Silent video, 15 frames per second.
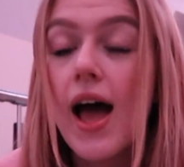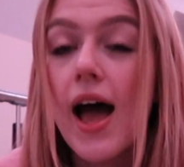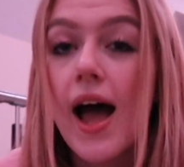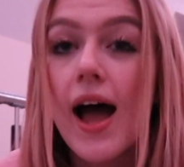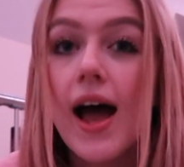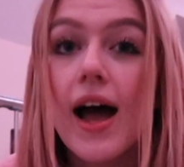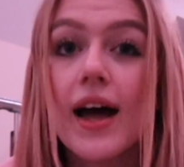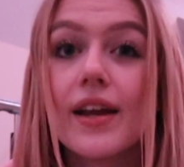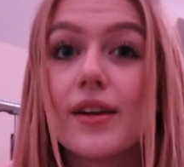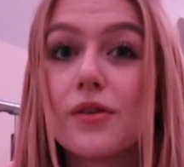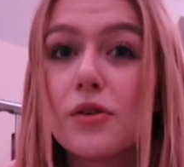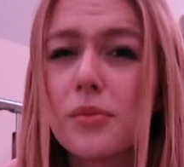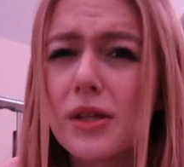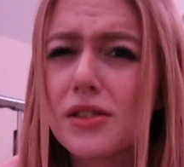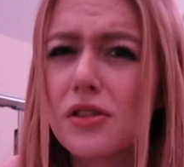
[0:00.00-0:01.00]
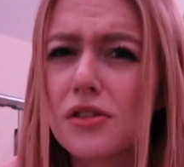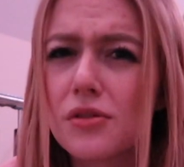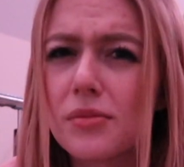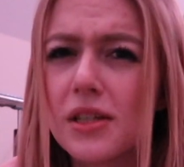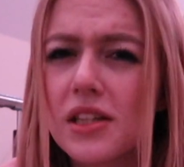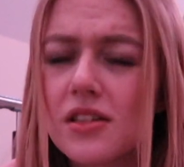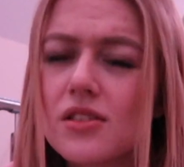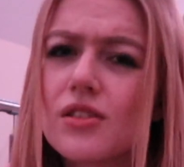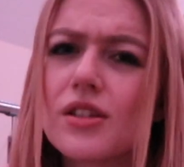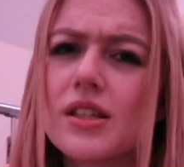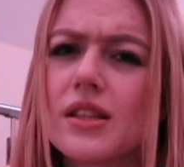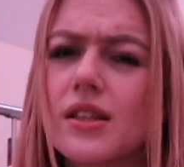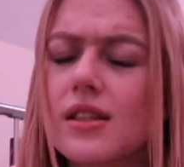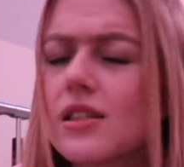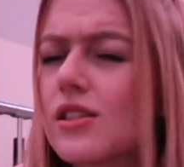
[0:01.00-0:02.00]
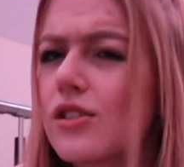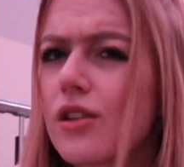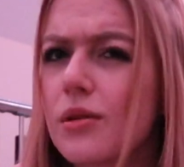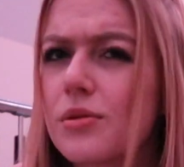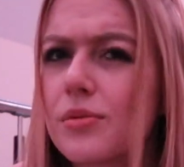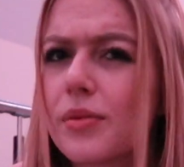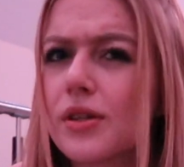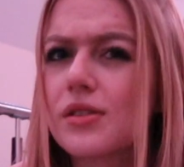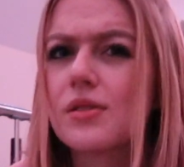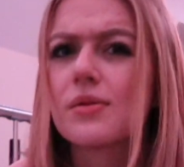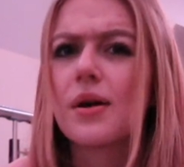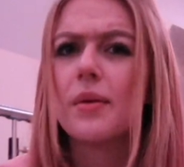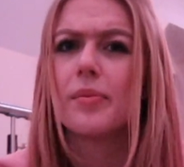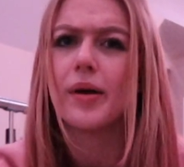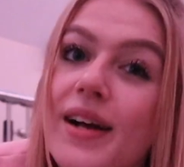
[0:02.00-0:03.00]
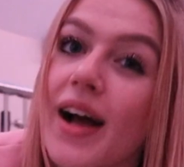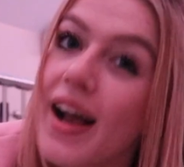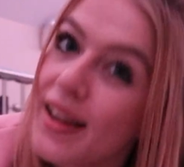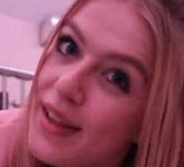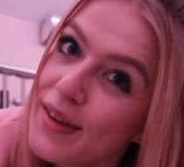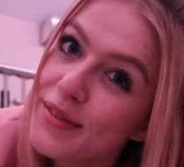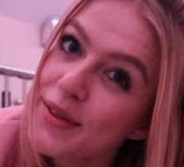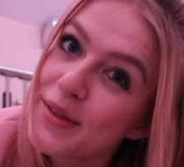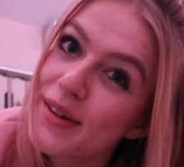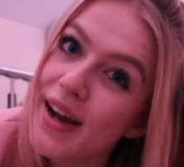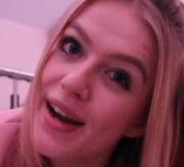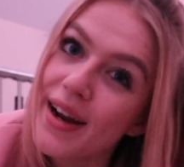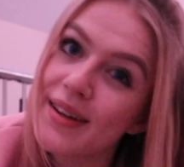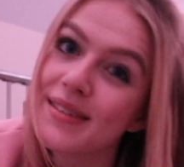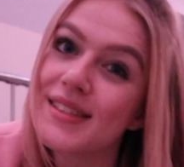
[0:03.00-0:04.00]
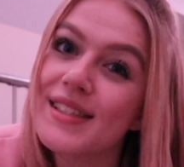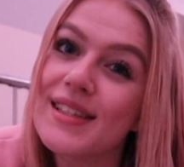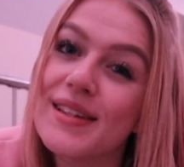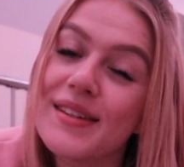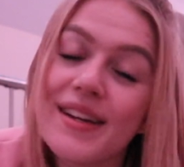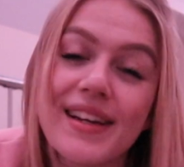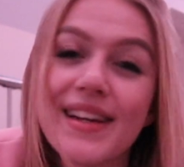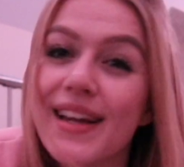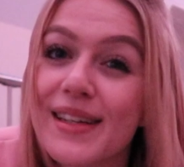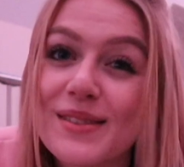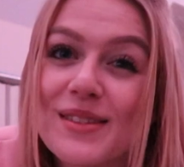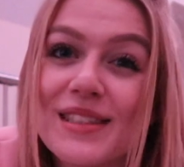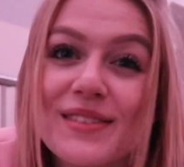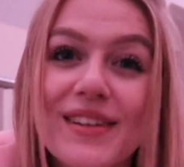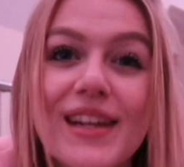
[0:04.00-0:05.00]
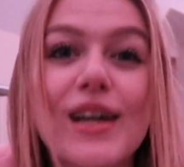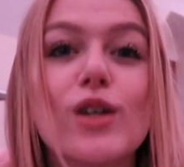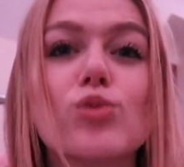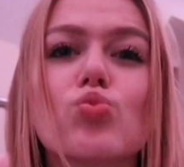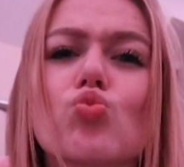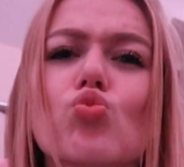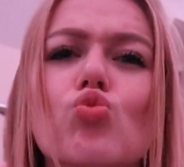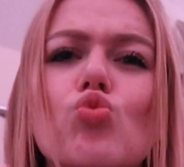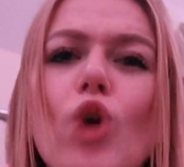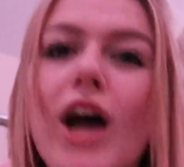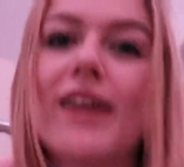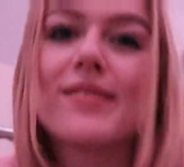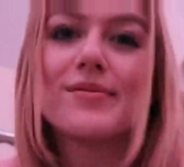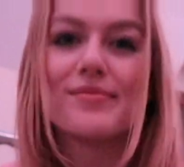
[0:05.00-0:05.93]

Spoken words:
and all my social medias are in the description box as well. But I love you all, and I will see you in next week's video. Mwah!